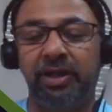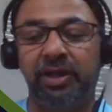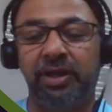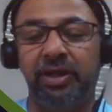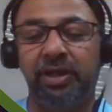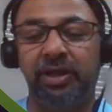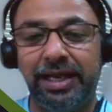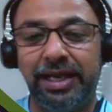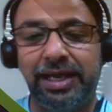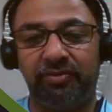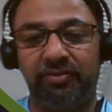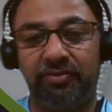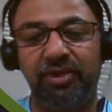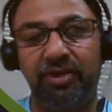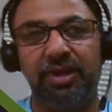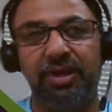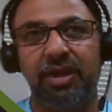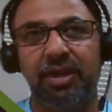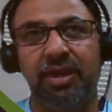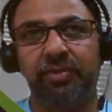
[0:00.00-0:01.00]

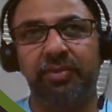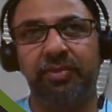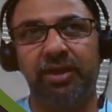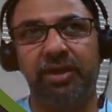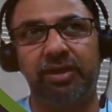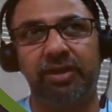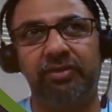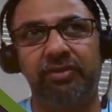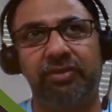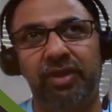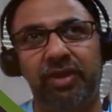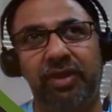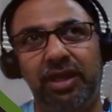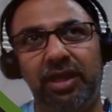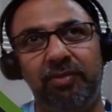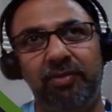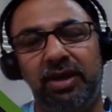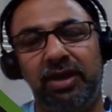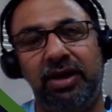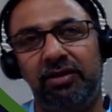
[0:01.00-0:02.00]
Emails, because
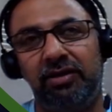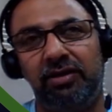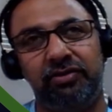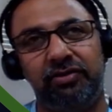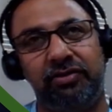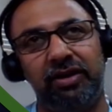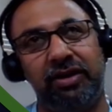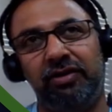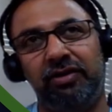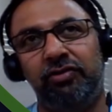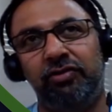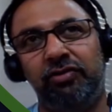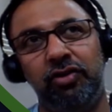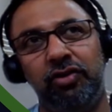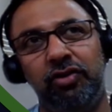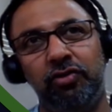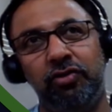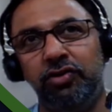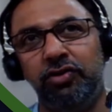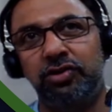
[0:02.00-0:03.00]
emails is
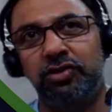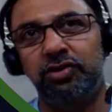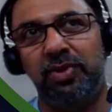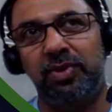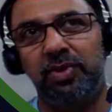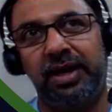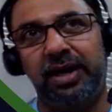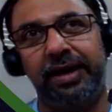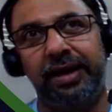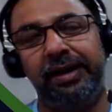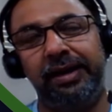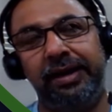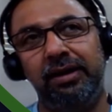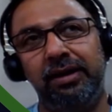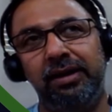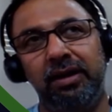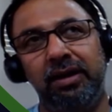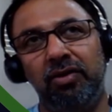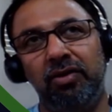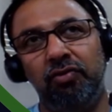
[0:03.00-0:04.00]
used
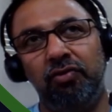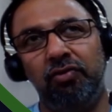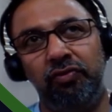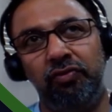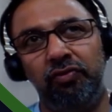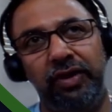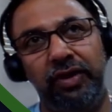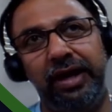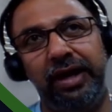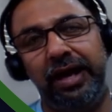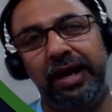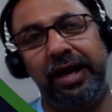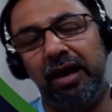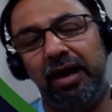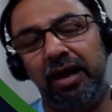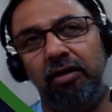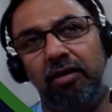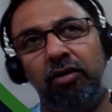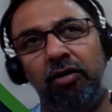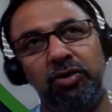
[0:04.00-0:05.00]
by
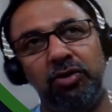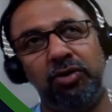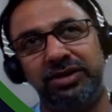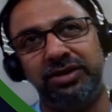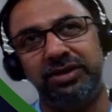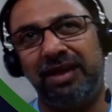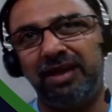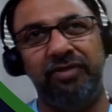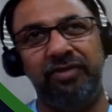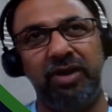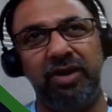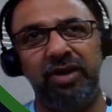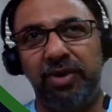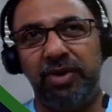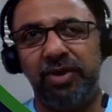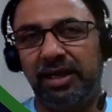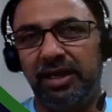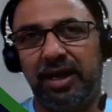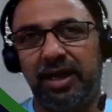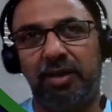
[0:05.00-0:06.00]
almost
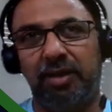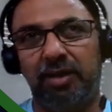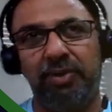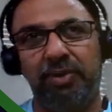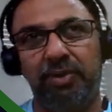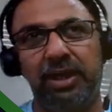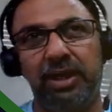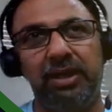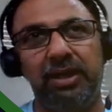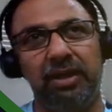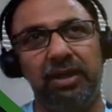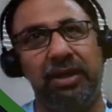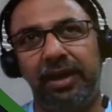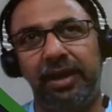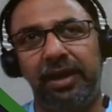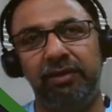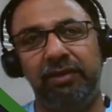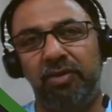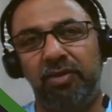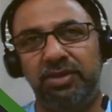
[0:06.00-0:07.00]
everybody in a company,
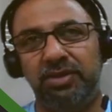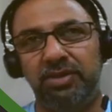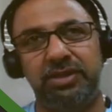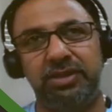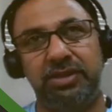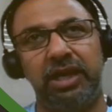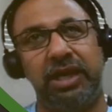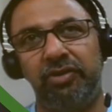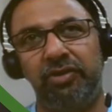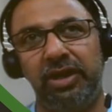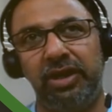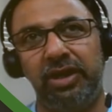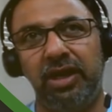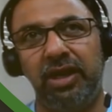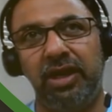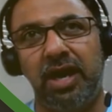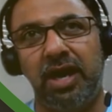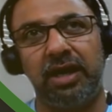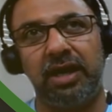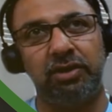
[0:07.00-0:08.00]
right from a security
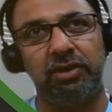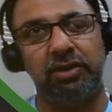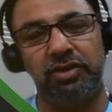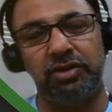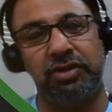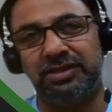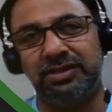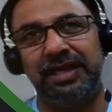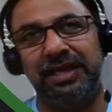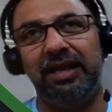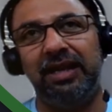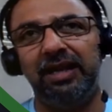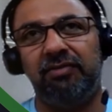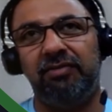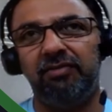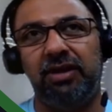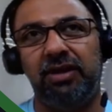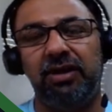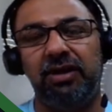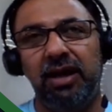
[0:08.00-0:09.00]
guard to the
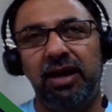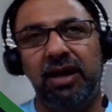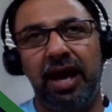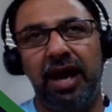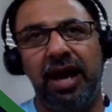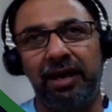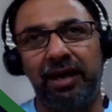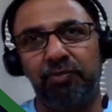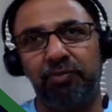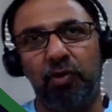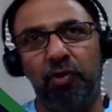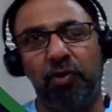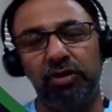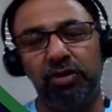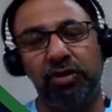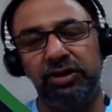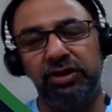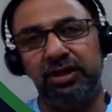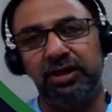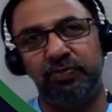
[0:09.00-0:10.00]
C-level, and
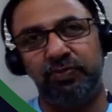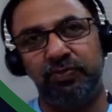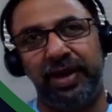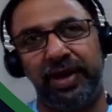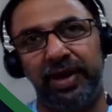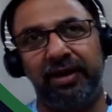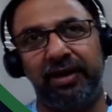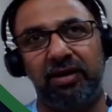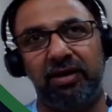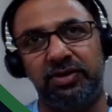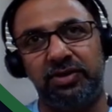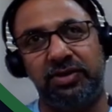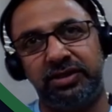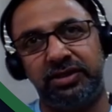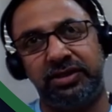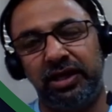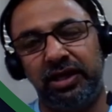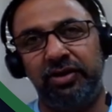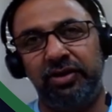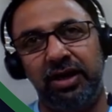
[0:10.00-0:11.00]
both the spectrum, the
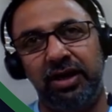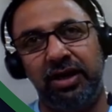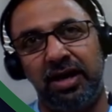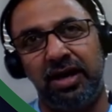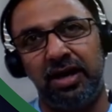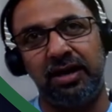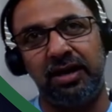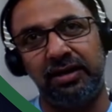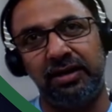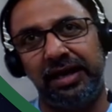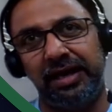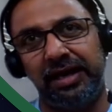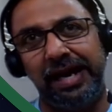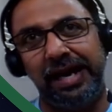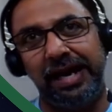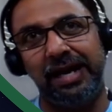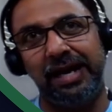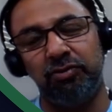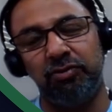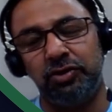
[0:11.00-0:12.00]
security guard at the
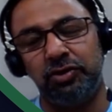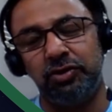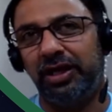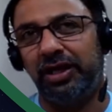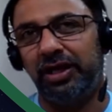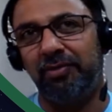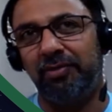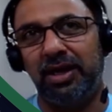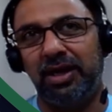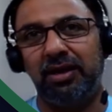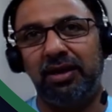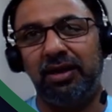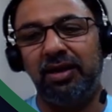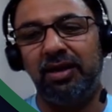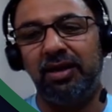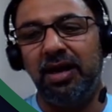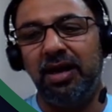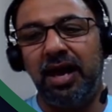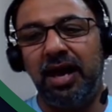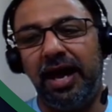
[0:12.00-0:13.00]
gate who's using
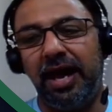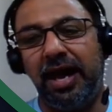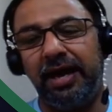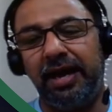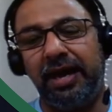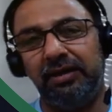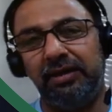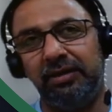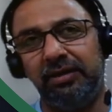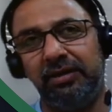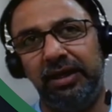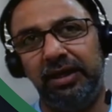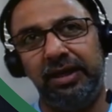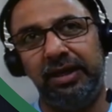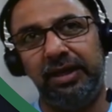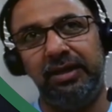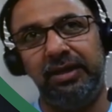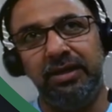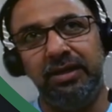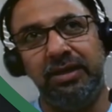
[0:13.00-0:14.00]
email and
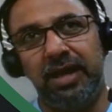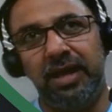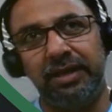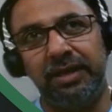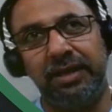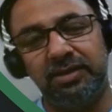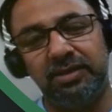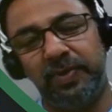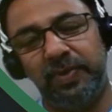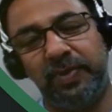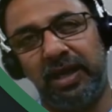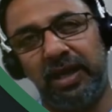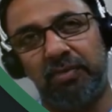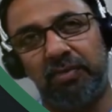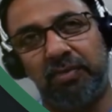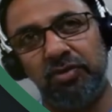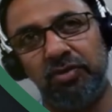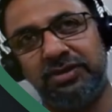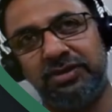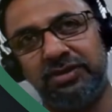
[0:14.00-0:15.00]
the other
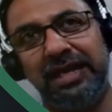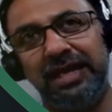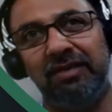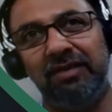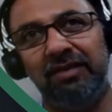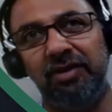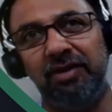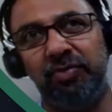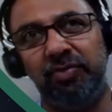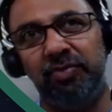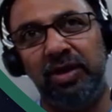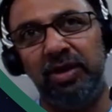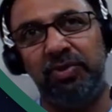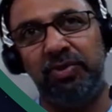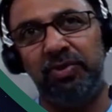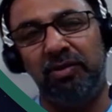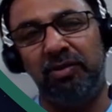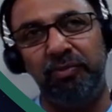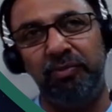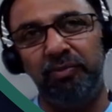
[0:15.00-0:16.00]
spectrum of the C-level
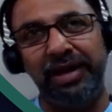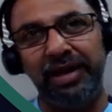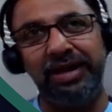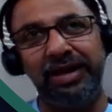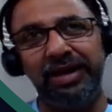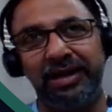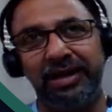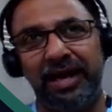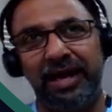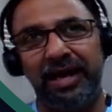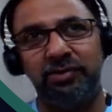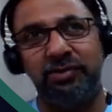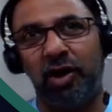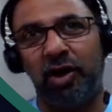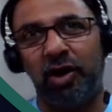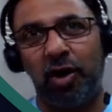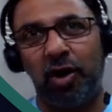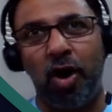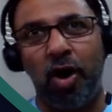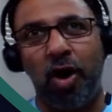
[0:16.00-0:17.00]
people, many a
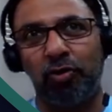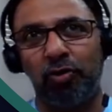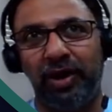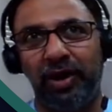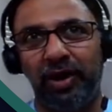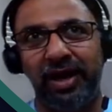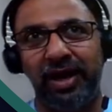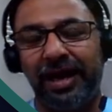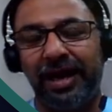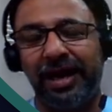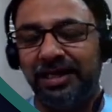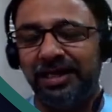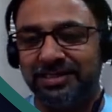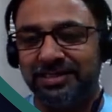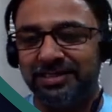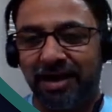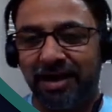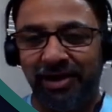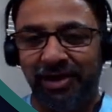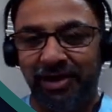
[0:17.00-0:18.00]
times are not very
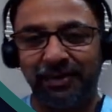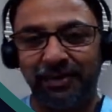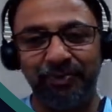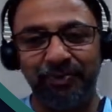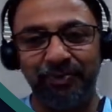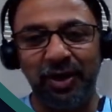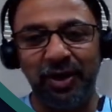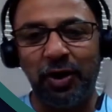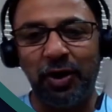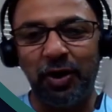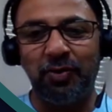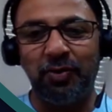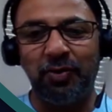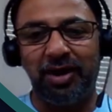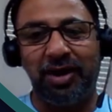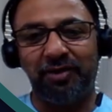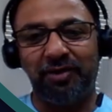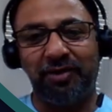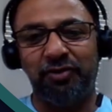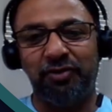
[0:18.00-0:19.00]
IT savvy. You
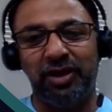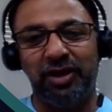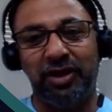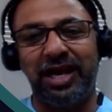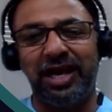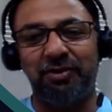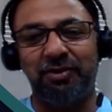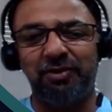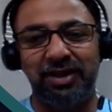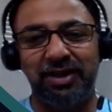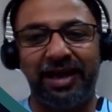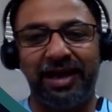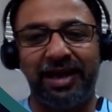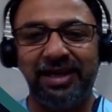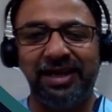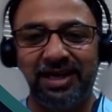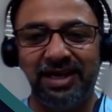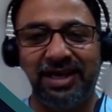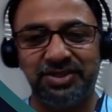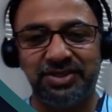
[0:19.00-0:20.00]
know, and if you take away
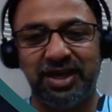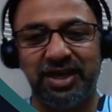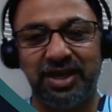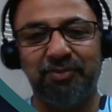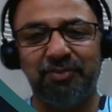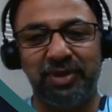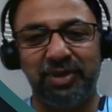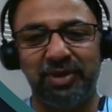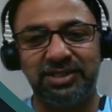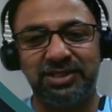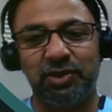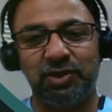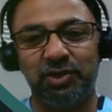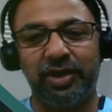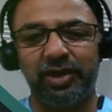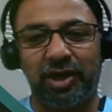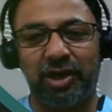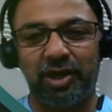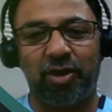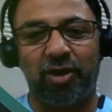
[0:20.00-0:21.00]
the IT industry companies
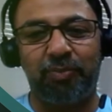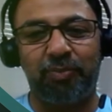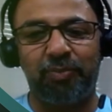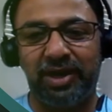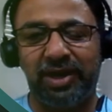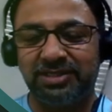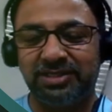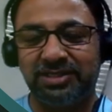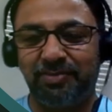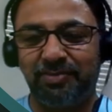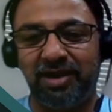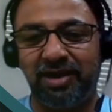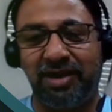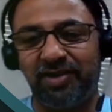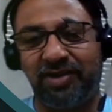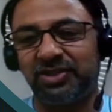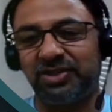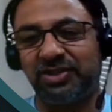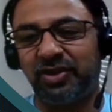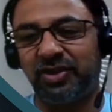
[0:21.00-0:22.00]
and look at corporates and
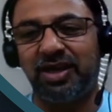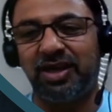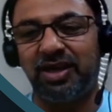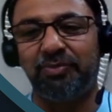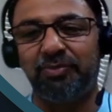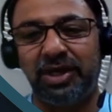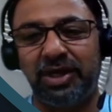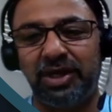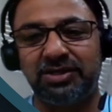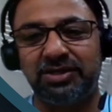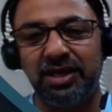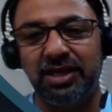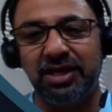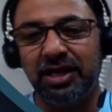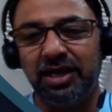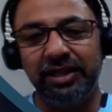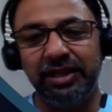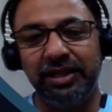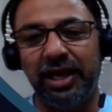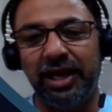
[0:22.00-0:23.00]
manufacturing
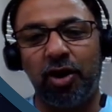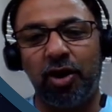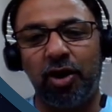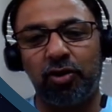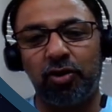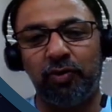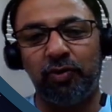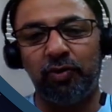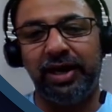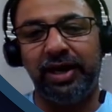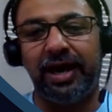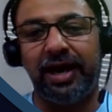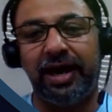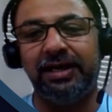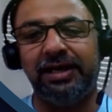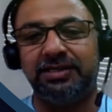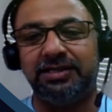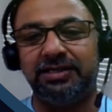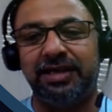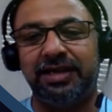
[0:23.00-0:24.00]
companies, they're not very
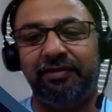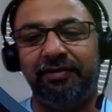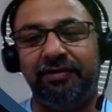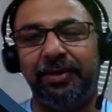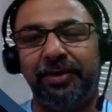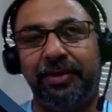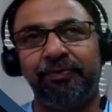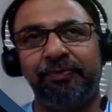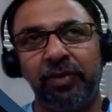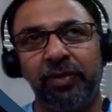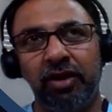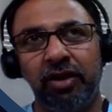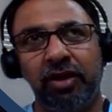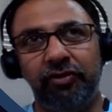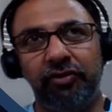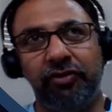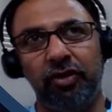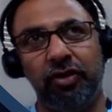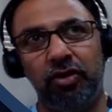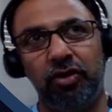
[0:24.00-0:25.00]
IT savvy.
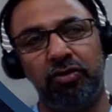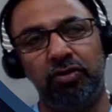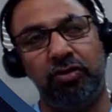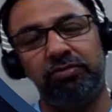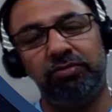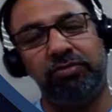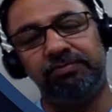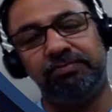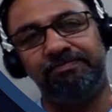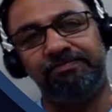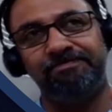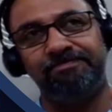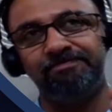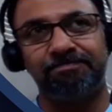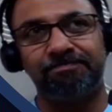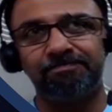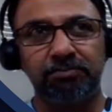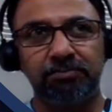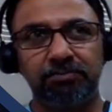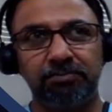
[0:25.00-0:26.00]
So
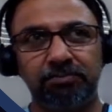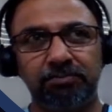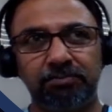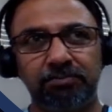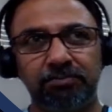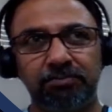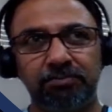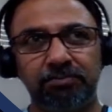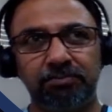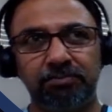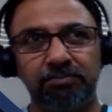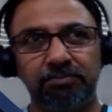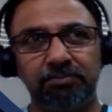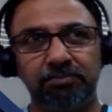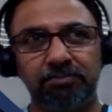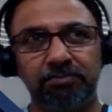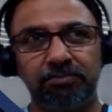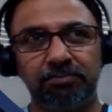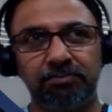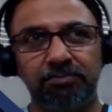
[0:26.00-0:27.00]

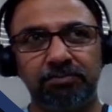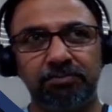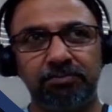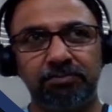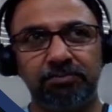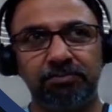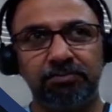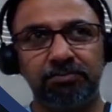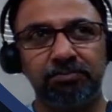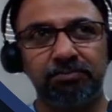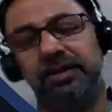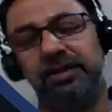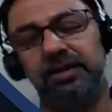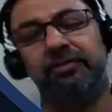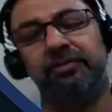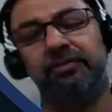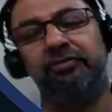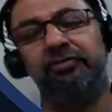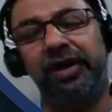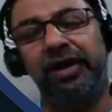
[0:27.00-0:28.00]
it is
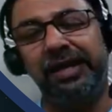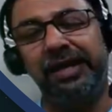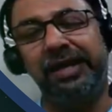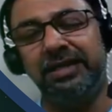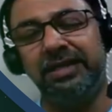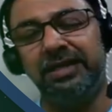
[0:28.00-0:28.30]
very